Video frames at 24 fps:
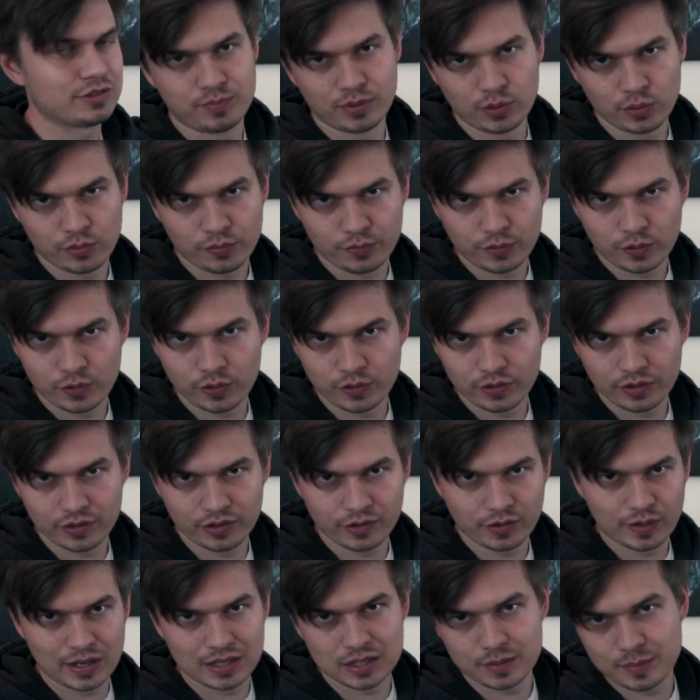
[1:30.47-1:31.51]
both for the
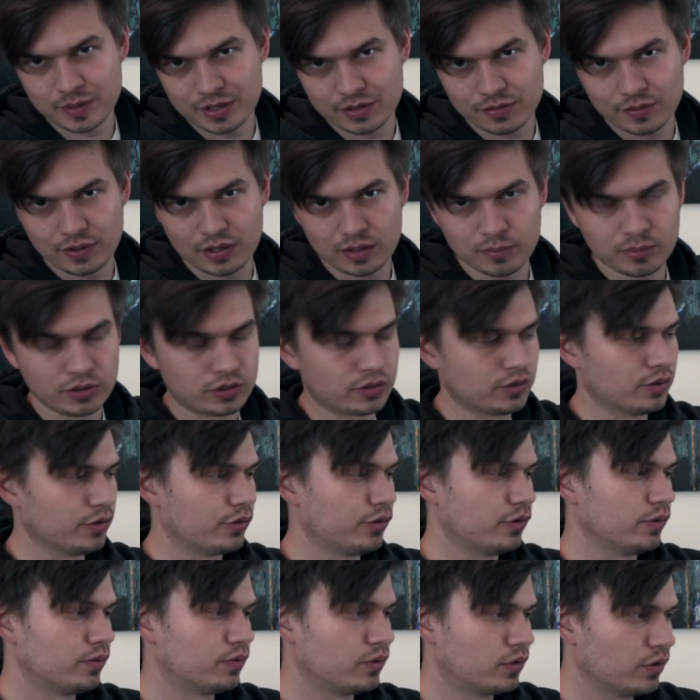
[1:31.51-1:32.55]
Grandma3 but
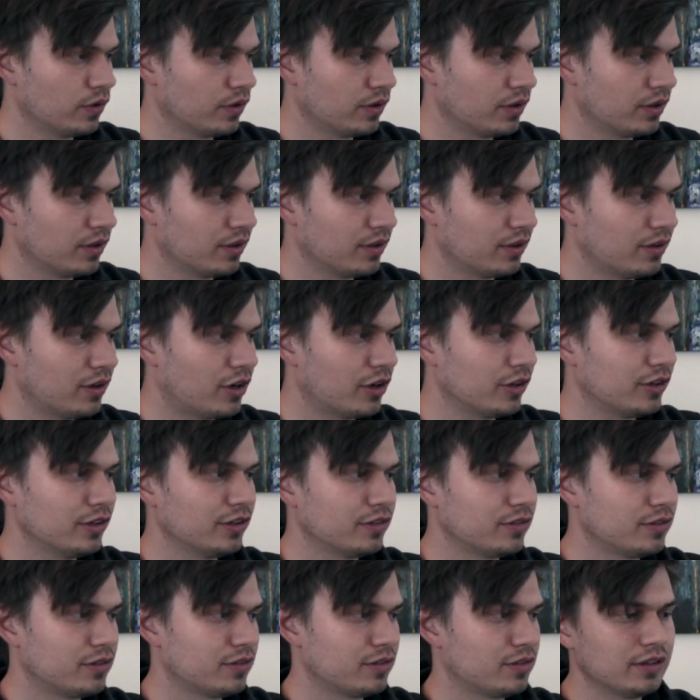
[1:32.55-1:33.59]
also for the
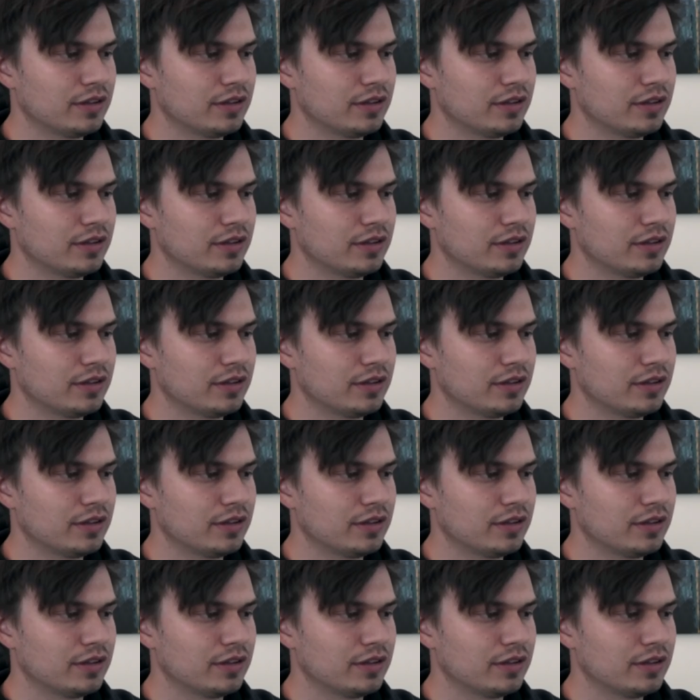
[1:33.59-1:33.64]
Artnet.